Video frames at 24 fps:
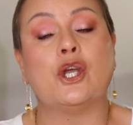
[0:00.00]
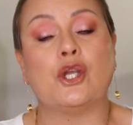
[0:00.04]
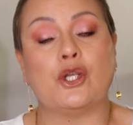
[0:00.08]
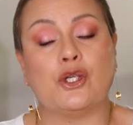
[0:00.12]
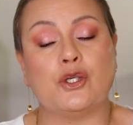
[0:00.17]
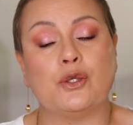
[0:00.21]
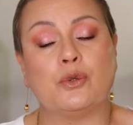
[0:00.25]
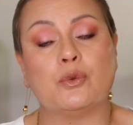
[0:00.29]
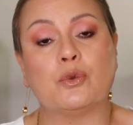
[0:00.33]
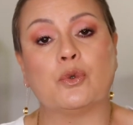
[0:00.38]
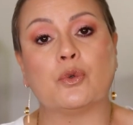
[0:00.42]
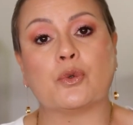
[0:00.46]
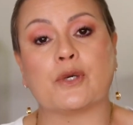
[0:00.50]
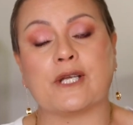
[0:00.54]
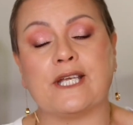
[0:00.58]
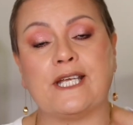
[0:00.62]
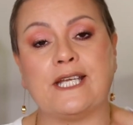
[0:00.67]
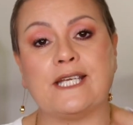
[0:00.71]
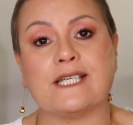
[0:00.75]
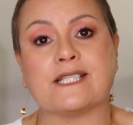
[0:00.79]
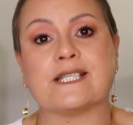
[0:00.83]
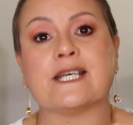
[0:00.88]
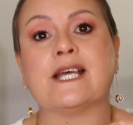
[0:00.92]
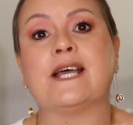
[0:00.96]
You will
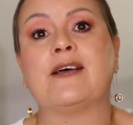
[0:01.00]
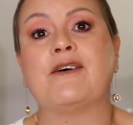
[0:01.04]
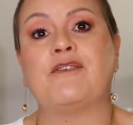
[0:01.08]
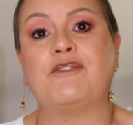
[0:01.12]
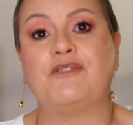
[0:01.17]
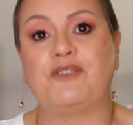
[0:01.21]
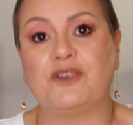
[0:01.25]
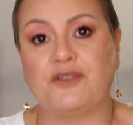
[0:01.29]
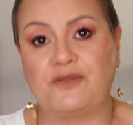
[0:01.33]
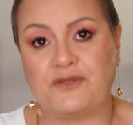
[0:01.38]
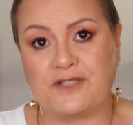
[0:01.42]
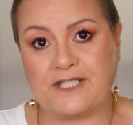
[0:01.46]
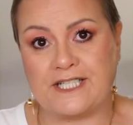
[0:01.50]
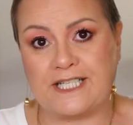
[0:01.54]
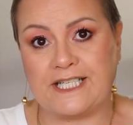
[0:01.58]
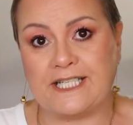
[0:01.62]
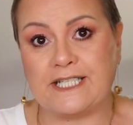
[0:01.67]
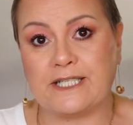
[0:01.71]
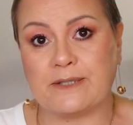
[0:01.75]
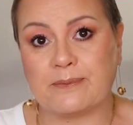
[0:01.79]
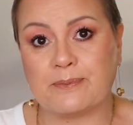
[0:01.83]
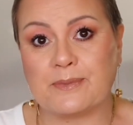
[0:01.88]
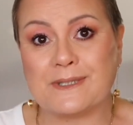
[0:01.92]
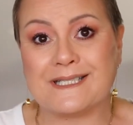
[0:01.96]
get
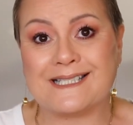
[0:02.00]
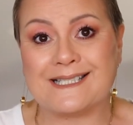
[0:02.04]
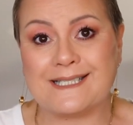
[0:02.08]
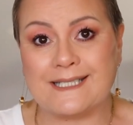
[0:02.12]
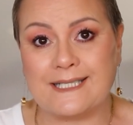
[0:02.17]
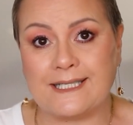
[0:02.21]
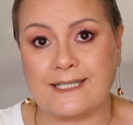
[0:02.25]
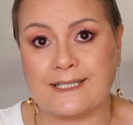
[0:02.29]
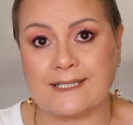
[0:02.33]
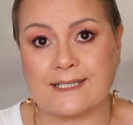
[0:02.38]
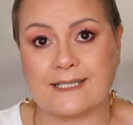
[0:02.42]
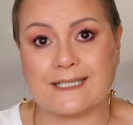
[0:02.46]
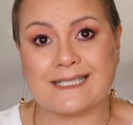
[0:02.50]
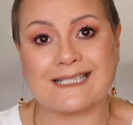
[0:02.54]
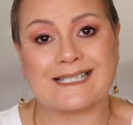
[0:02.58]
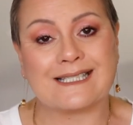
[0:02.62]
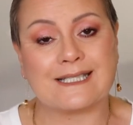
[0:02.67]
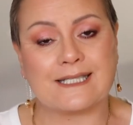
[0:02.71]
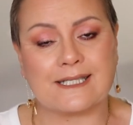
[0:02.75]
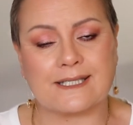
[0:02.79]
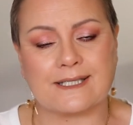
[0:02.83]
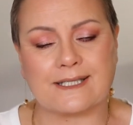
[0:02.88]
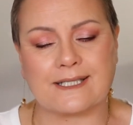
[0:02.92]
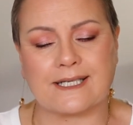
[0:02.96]
15%
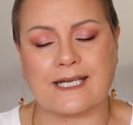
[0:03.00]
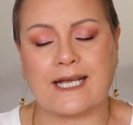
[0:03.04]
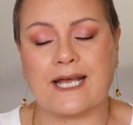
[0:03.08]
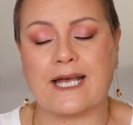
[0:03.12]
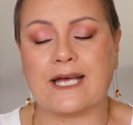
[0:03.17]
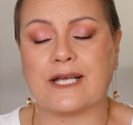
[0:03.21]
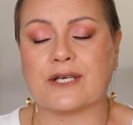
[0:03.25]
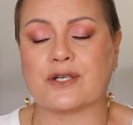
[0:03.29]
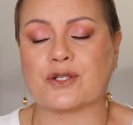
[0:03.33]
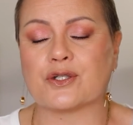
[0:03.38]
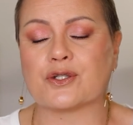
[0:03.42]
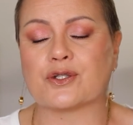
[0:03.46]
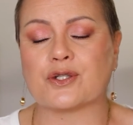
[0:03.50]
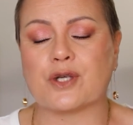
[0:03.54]
discount.